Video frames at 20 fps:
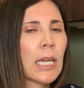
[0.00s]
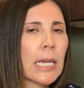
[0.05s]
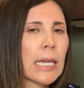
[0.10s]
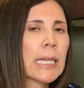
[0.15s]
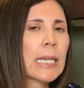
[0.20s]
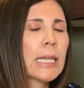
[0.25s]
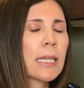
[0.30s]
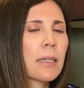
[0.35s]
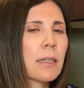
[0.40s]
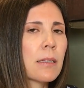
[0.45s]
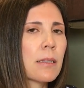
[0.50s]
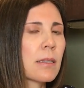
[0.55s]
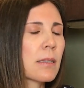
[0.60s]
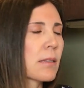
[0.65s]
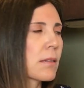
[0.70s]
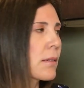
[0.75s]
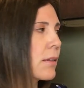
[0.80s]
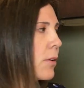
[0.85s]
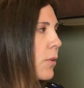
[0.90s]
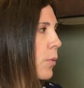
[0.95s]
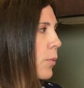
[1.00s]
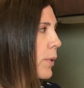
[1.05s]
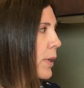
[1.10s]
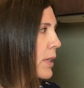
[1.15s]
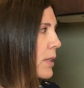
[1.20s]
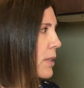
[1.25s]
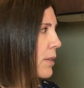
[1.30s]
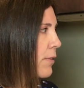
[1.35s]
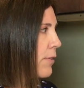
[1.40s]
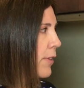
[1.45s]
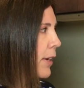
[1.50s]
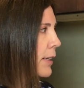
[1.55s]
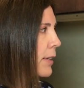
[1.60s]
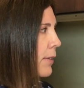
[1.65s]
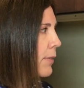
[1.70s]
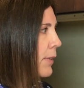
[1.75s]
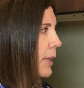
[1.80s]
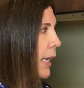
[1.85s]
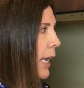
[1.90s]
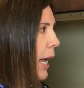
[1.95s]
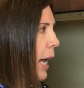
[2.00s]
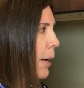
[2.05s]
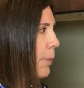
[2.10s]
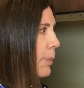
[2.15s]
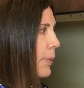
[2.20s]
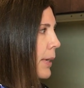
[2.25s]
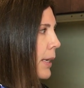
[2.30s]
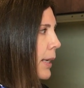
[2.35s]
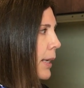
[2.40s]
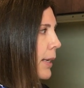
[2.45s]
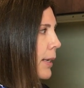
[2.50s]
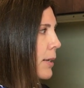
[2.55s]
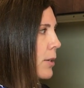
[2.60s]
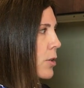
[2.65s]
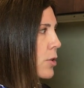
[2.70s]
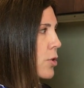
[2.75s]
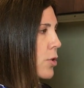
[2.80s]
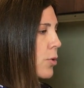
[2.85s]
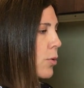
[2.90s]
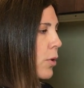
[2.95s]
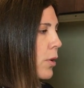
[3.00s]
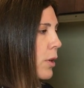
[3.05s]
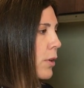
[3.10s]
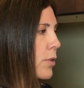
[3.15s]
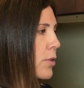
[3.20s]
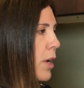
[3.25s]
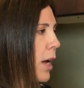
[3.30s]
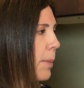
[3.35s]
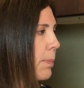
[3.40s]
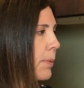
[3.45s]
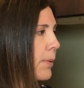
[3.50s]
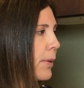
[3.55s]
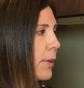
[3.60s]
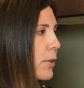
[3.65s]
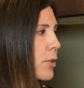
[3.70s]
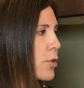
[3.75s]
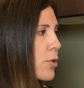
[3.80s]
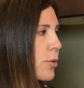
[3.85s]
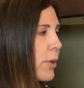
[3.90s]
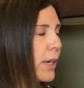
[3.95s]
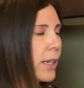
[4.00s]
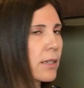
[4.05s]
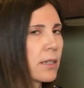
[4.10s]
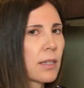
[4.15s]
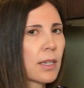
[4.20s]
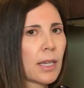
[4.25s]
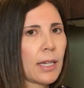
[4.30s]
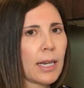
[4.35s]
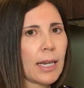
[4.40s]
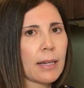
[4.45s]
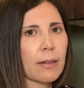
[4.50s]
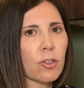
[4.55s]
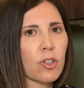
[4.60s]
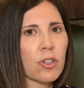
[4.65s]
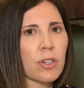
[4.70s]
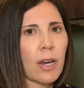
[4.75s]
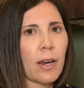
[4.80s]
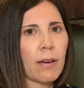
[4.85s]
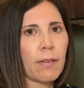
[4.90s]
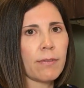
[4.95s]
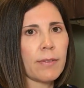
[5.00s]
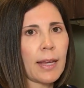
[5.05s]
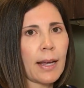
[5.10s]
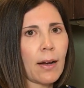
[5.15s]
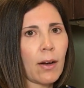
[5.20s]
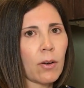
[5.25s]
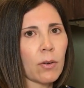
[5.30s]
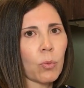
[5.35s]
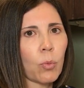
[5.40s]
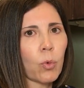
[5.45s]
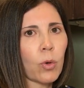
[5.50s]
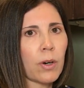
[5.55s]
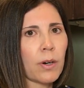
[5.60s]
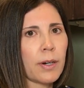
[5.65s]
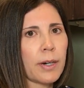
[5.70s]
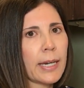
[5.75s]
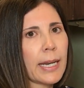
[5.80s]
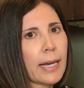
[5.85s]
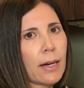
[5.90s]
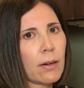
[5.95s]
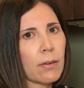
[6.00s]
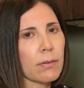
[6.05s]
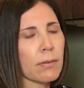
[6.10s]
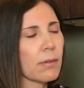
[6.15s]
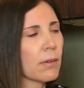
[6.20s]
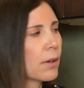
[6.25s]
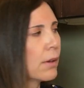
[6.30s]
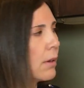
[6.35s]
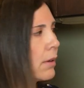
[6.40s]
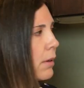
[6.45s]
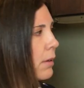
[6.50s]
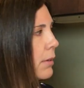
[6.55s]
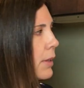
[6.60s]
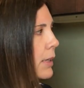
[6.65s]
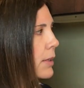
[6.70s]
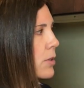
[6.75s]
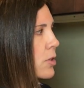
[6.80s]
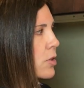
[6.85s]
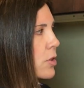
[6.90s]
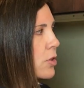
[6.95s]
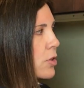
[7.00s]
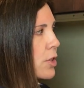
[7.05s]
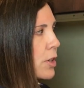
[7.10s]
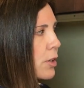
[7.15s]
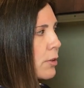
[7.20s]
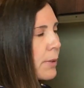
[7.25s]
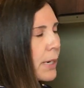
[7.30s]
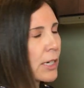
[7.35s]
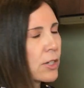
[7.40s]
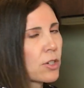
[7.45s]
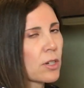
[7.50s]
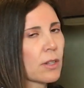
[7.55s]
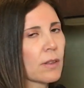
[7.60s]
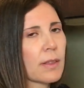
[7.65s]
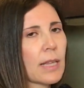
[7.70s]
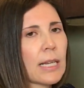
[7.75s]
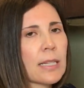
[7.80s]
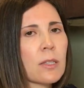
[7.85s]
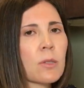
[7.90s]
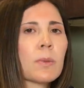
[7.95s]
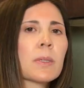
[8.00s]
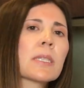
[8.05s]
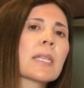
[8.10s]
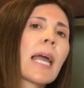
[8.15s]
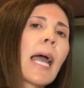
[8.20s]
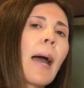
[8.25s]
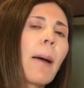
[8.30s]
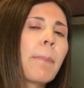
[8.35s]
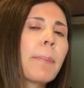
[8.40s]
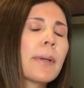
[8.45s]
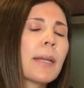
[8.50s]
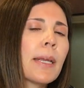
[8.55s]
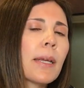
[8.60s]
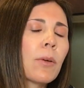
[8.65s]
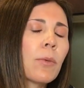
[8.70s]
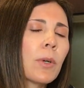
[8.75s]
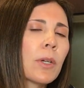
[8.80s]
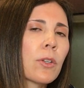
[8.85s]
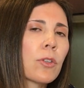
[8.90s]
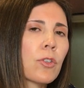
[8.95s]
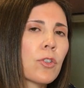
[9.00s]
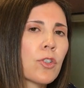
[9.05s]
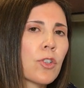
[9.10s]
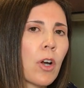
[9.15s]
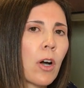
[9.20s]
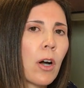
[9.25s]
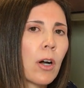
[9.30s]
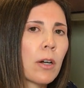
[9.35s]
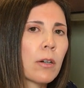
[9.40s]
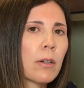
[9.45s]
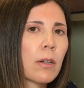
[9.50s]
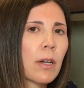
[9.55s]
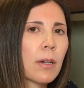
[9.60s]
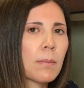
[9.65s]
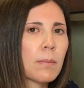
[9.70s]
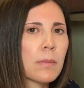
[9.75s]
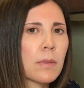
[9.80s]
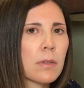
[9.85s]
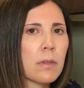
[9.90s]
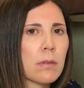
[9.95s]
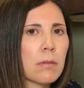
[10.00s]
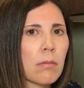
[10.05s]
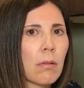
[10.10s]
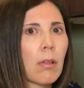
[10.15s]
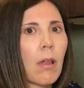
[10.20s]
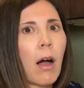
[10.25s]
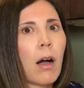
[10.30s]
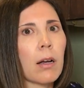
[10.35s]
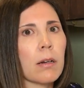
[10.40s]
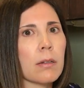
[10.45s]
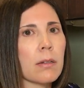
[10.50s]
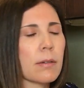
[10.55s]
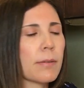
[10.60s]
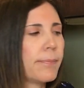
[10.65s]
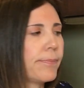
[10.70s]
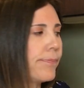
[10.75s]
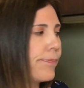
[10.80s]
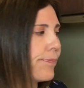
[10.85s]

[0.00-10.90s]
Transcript: It is. What's effectively happening is your top of your joints getting shaved down, worn down. That's degeneration. That's what's happening when your jaw comes locked.